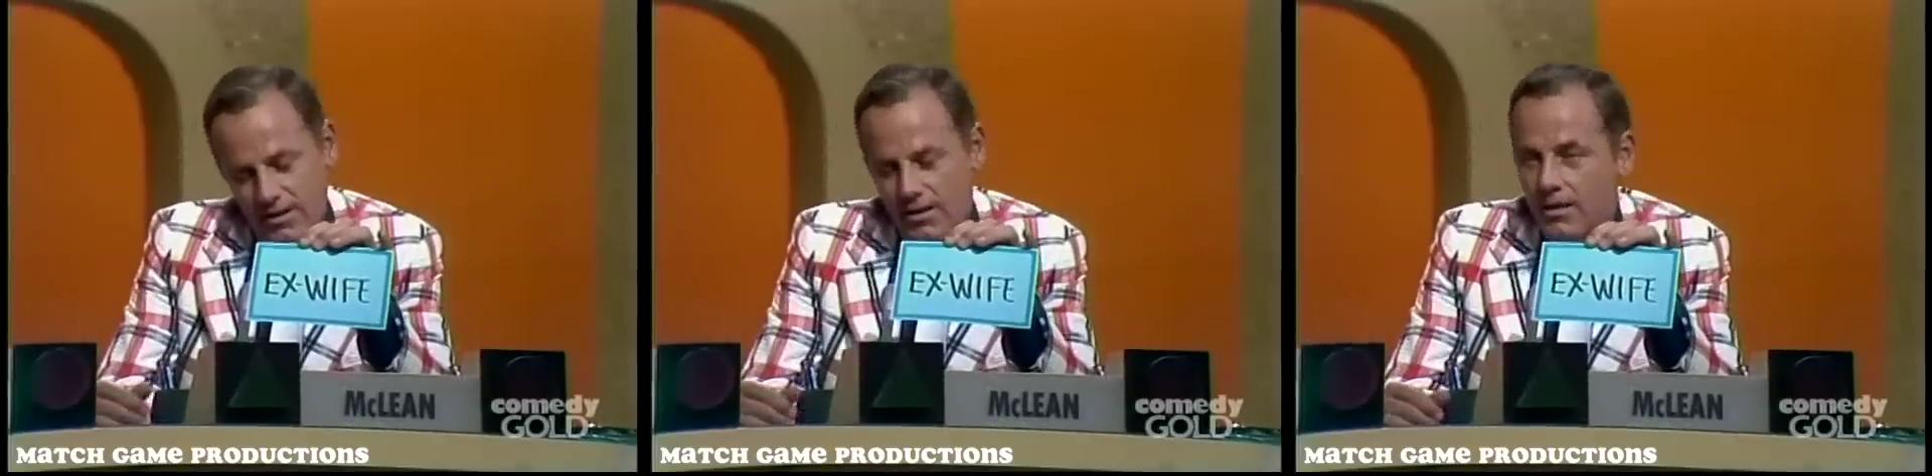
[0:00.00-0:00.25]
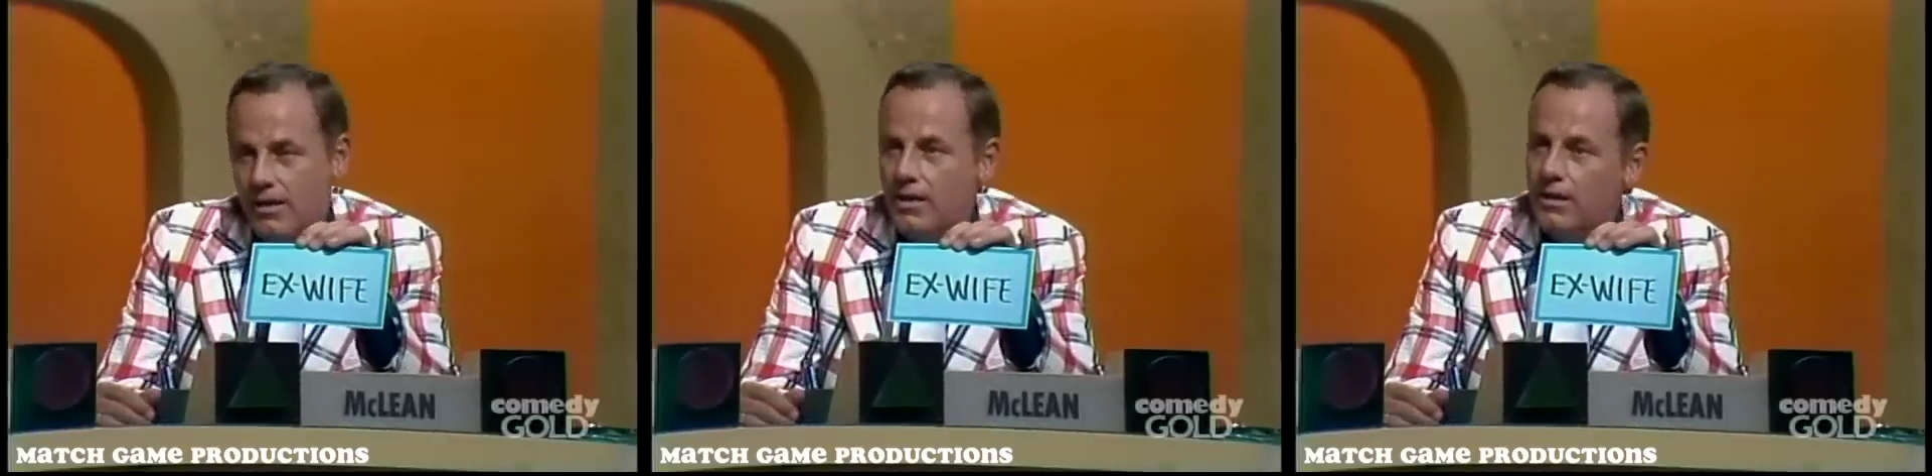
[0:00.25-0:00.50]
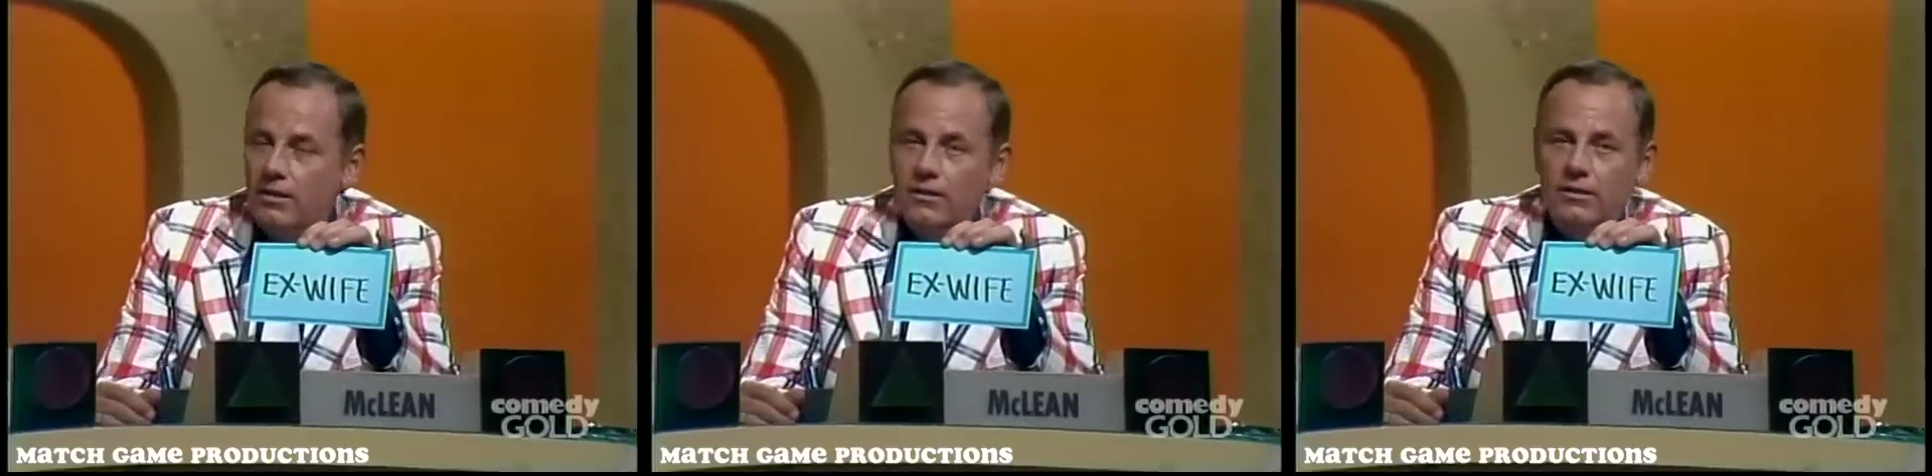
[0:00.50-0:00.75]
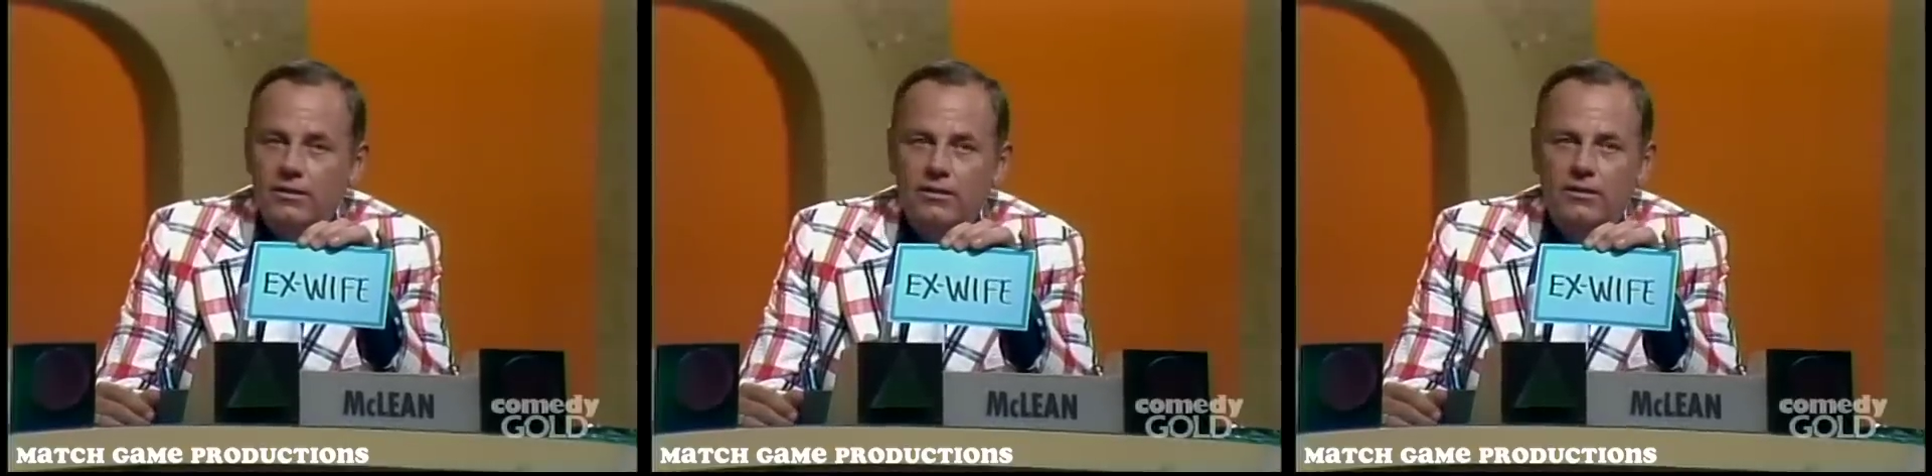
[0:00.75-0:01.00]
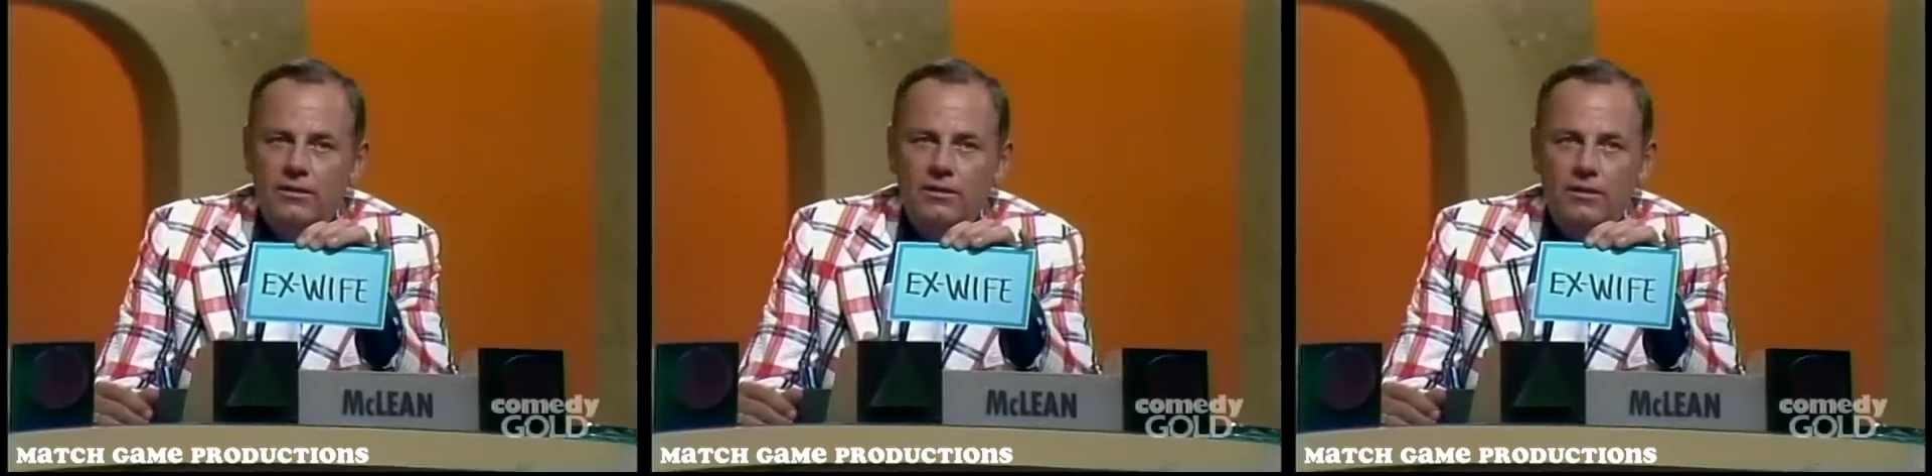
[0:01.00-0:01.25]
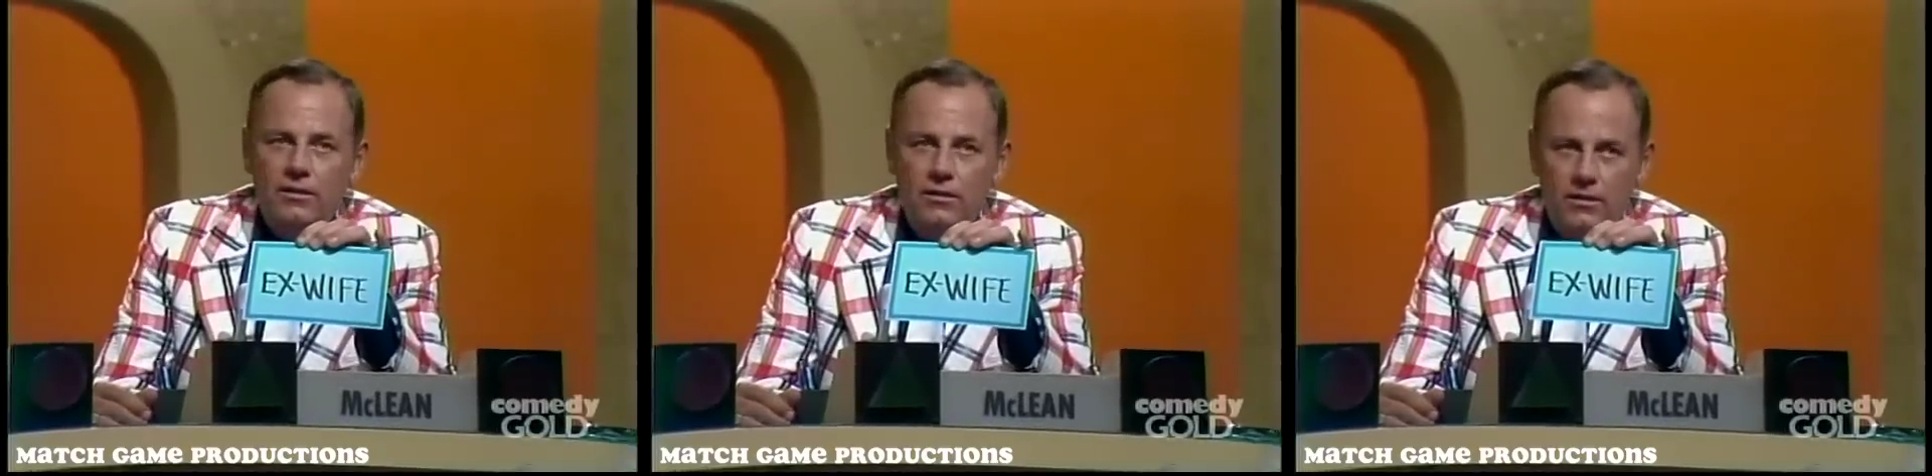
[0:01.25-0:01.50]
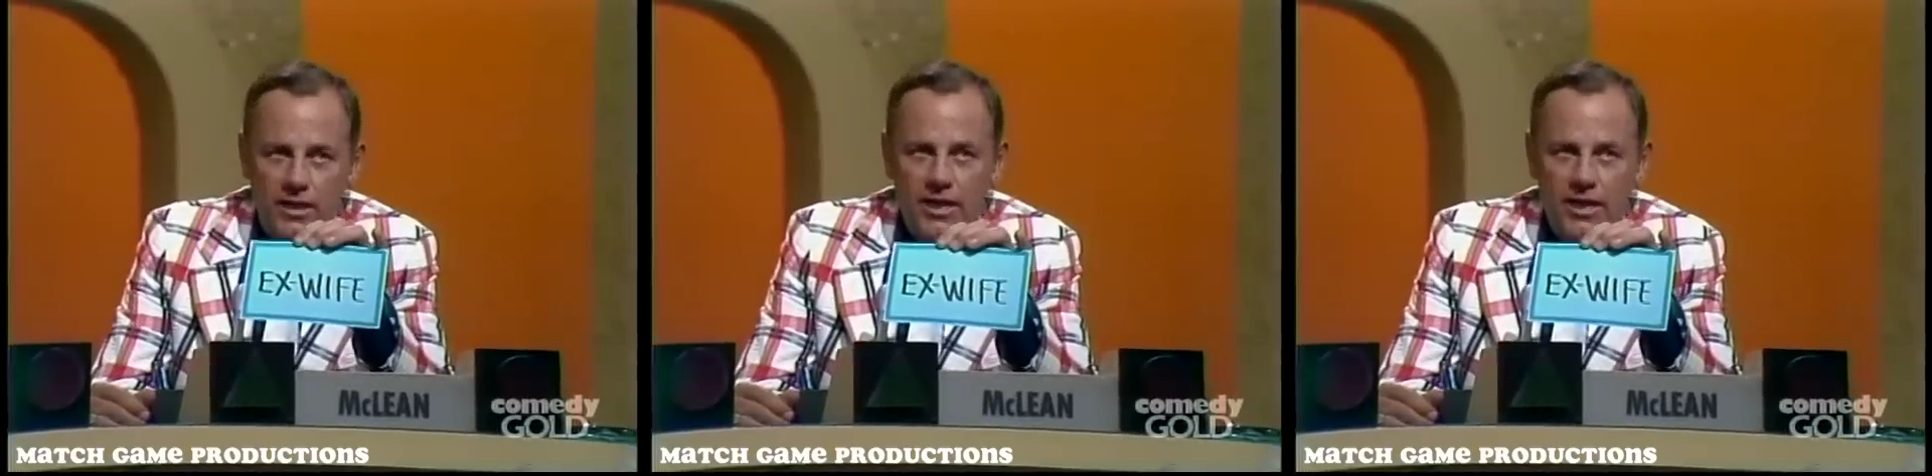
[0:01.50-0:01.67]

that's it. your answer.